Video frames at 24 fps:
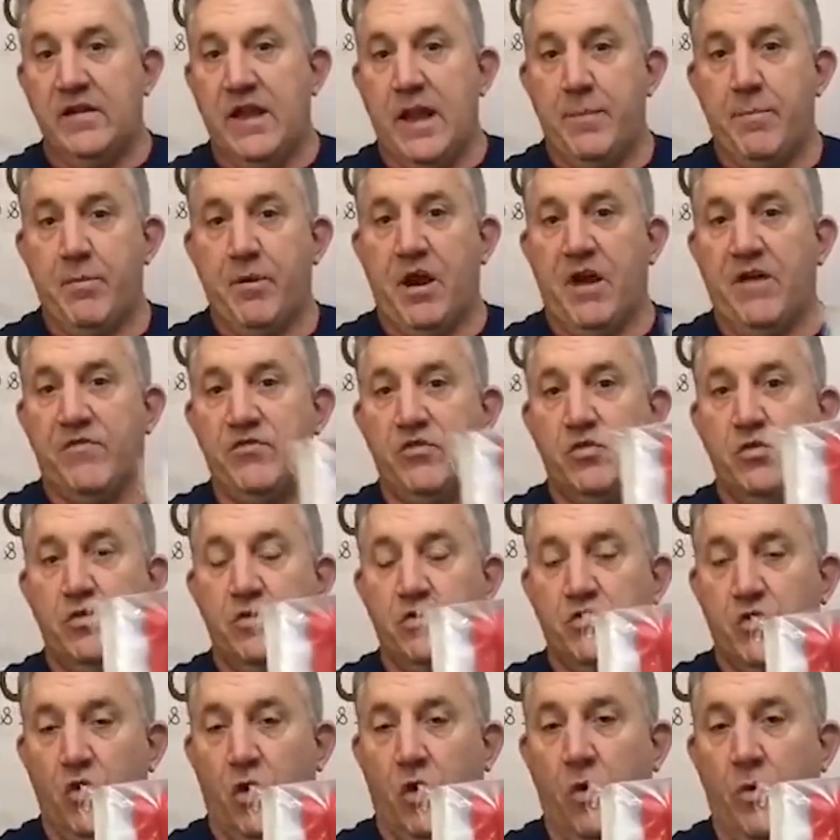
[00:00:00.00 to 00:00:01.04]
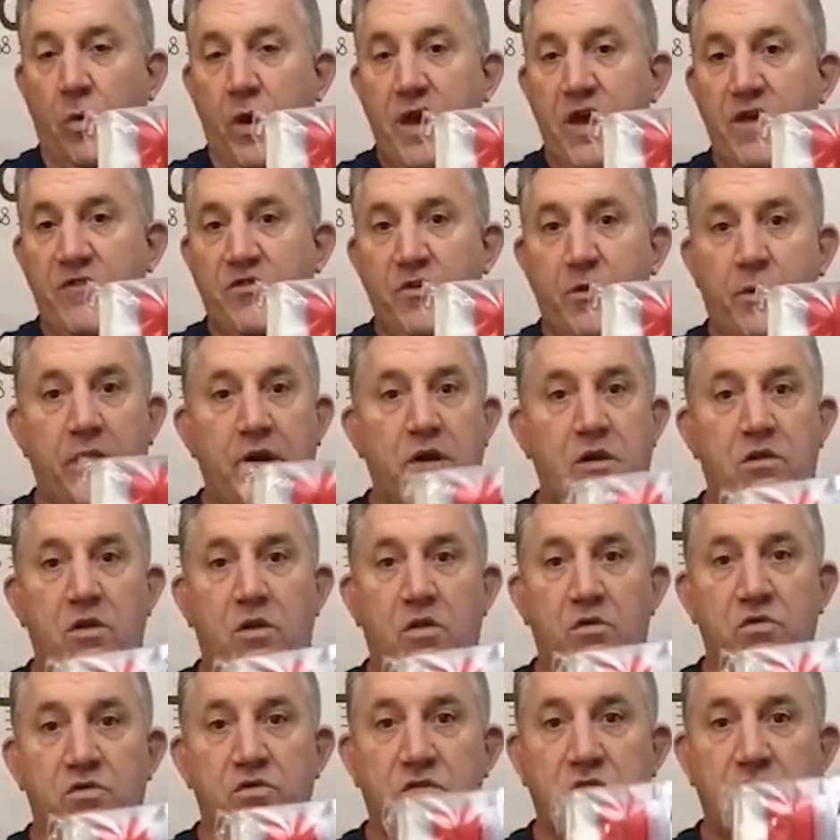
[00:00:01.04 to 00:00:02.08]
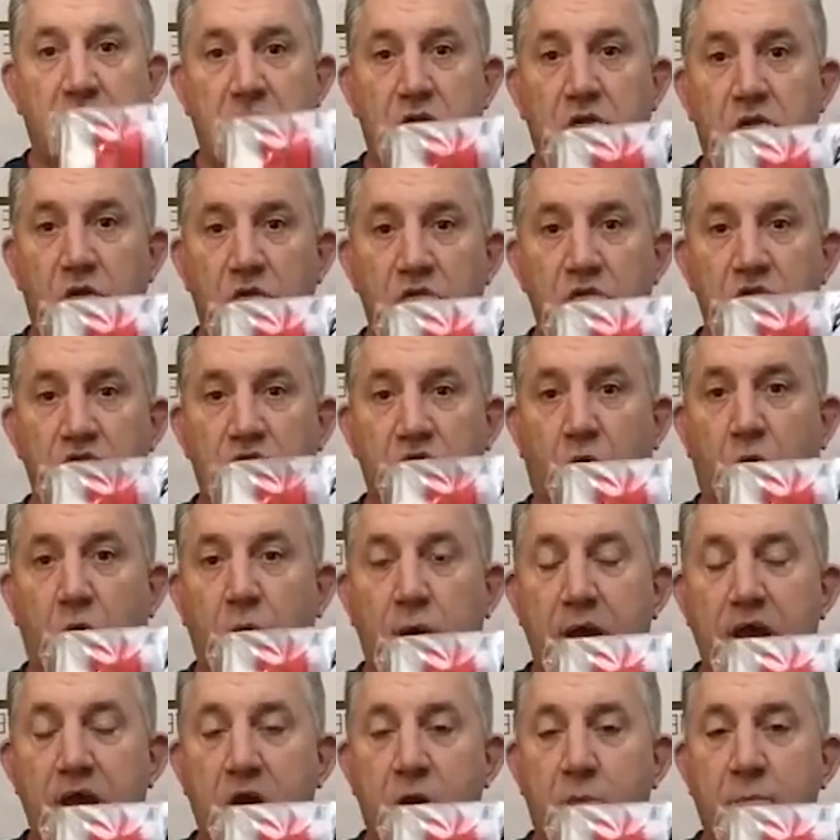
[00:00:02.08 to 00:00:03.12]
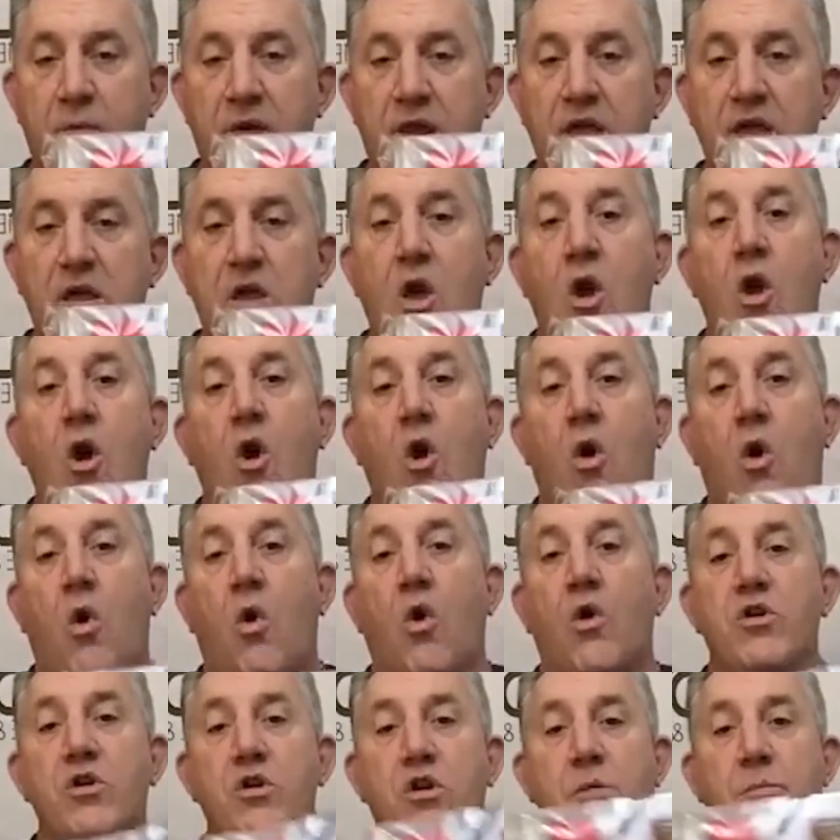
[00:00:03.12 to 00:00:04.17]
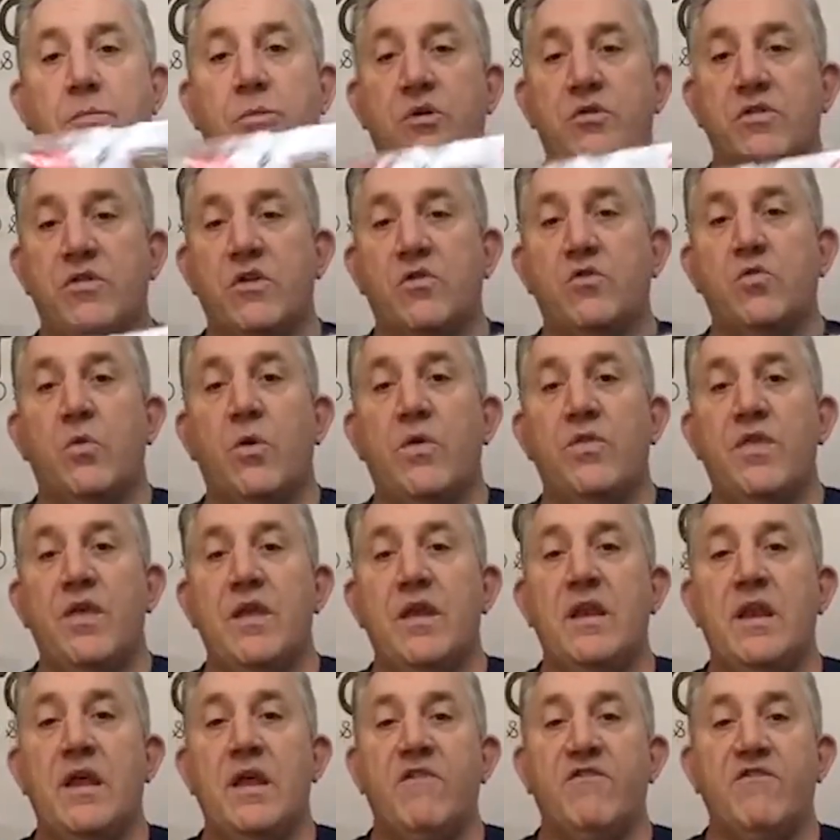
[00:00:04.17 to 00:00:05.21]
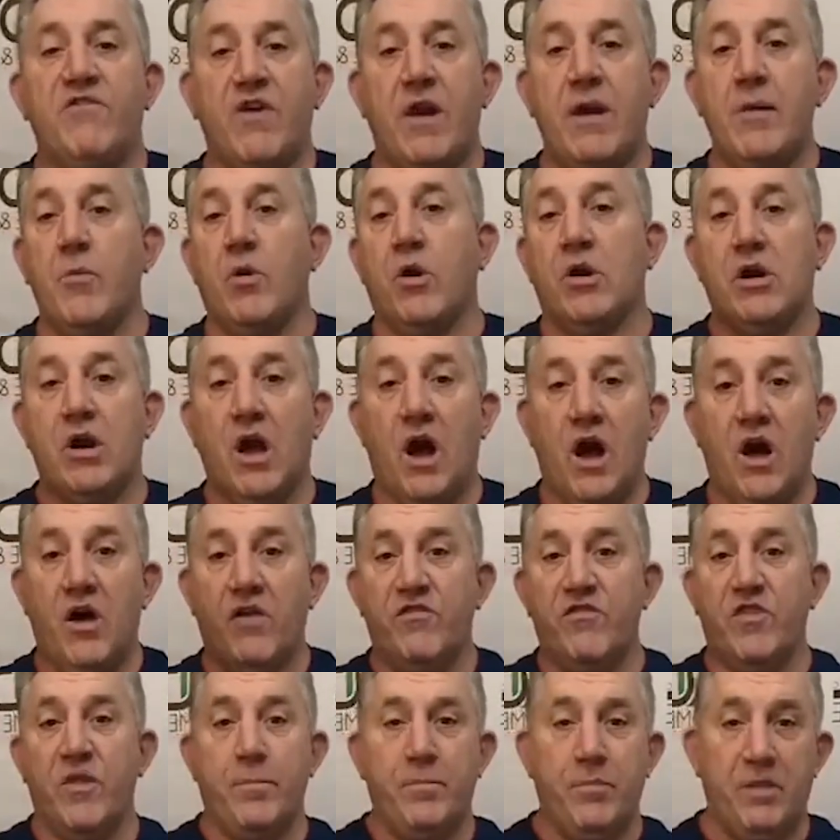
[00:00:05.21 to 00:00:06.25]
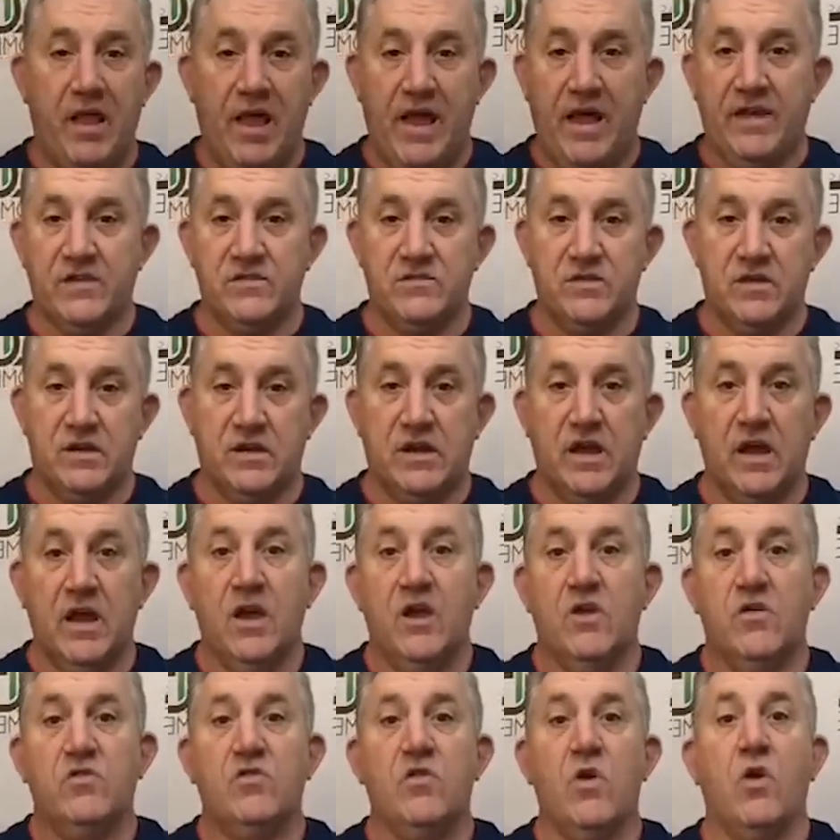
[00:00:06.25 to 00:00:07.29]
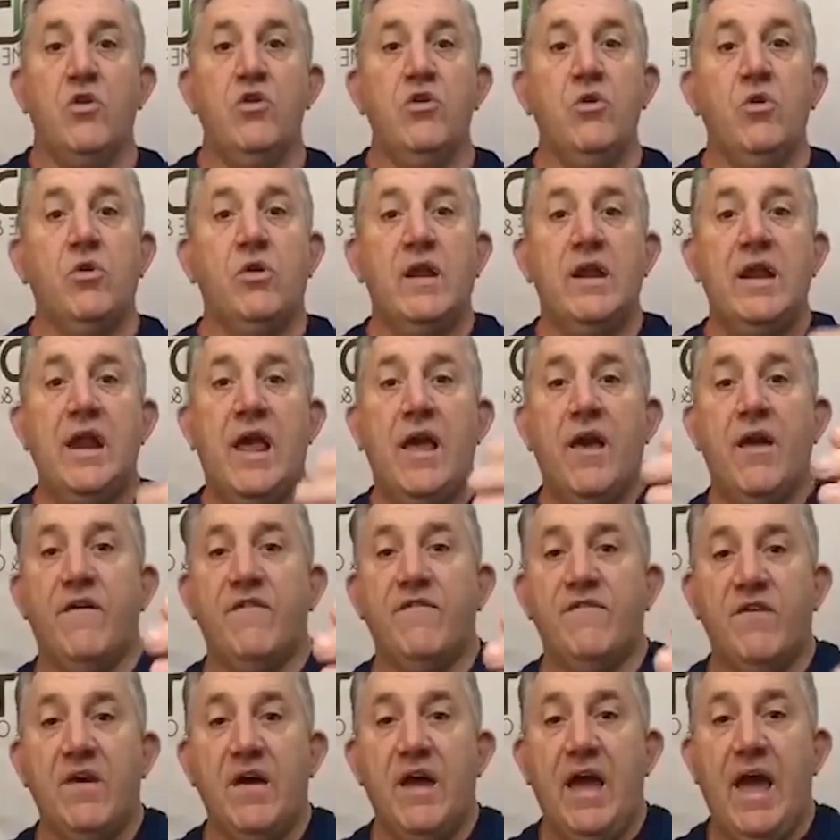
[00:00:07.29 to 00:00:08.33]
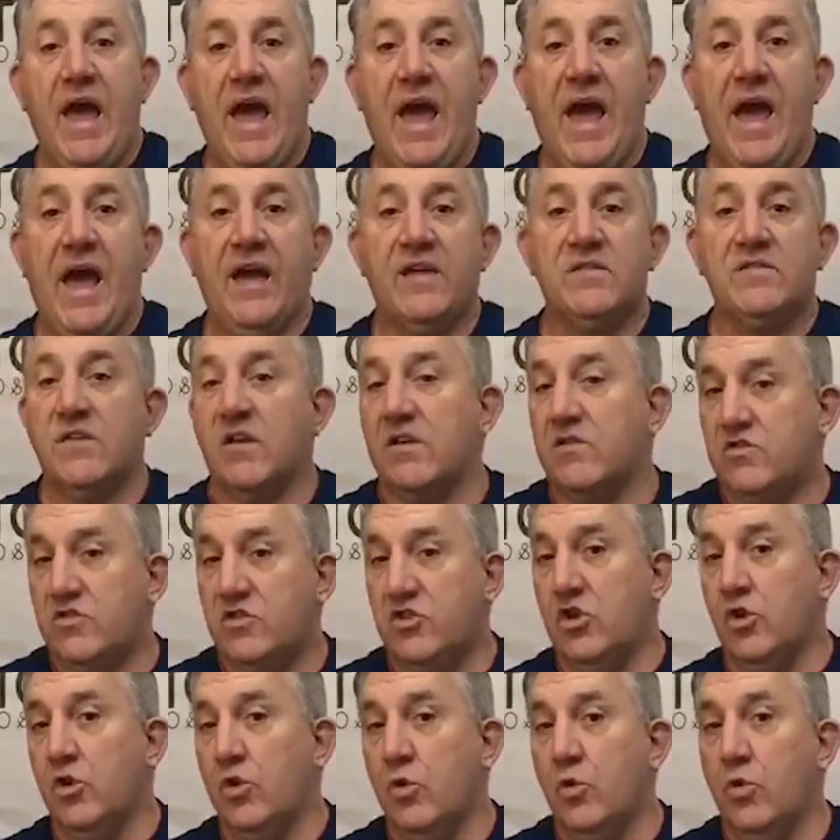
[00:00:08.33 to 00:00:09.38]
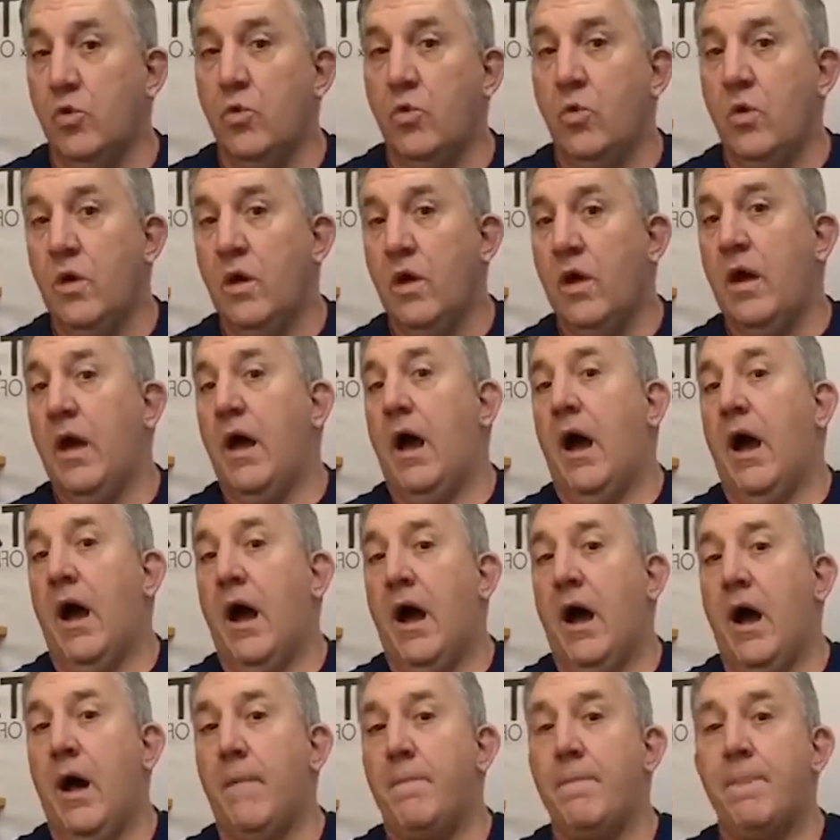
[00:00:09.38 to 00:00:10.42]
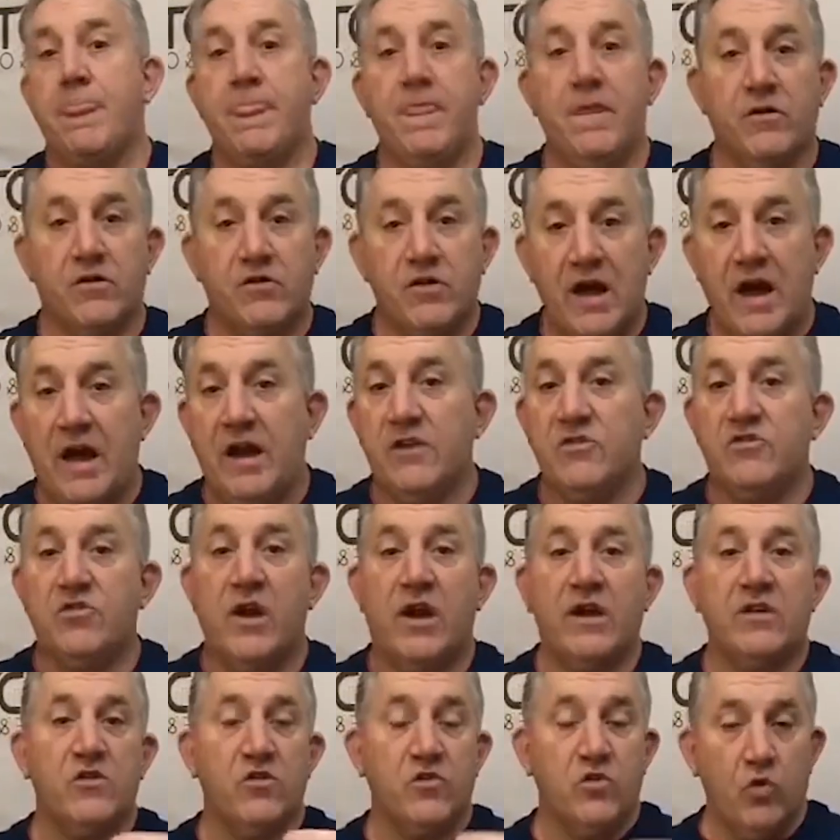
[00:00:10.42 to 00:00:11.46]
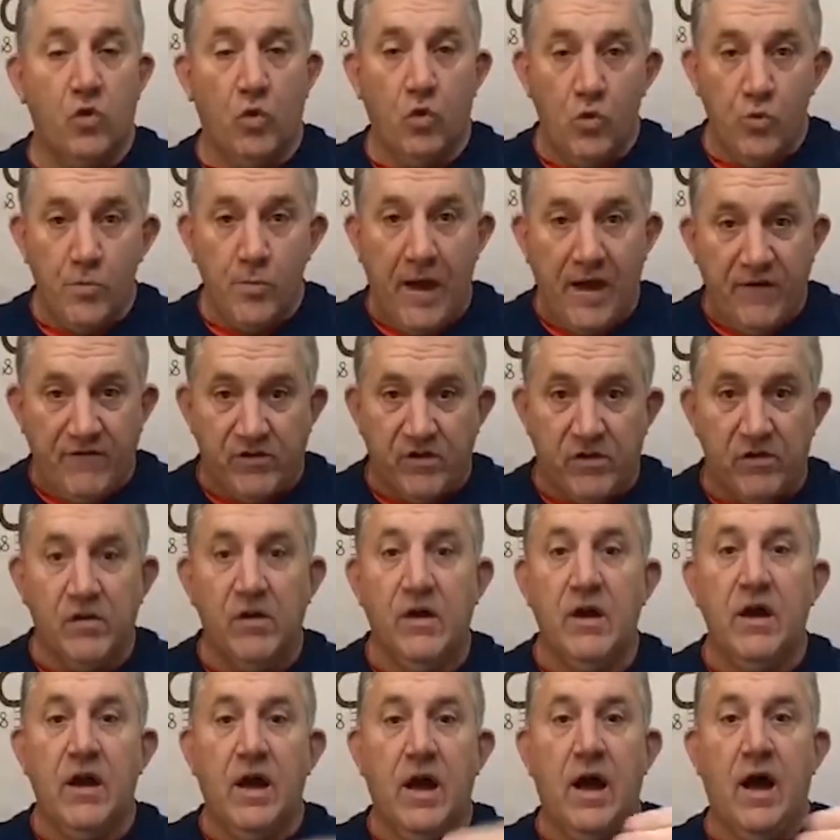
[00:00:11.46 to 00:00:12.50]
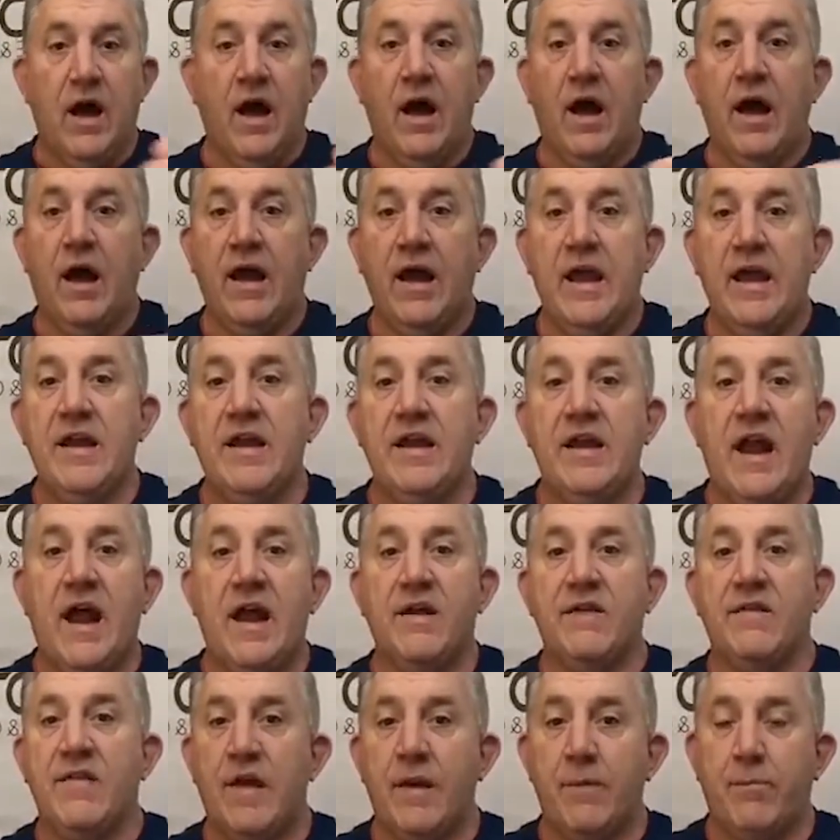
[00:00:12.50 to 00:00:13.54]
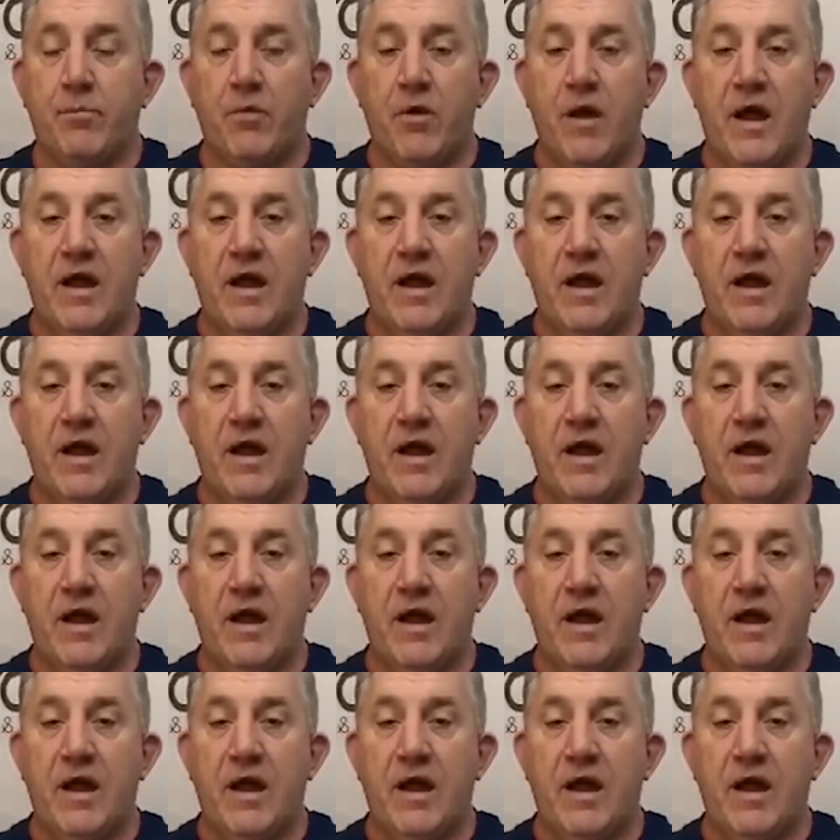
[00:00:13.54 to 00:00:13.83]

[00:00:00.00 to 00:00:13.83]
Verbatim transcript: tape it off to a doorway if you want to close close a doorway opening, or you can put this within the framework of the plastic, so you can have access you, uh, your contractors, whomever, uh, in and out of that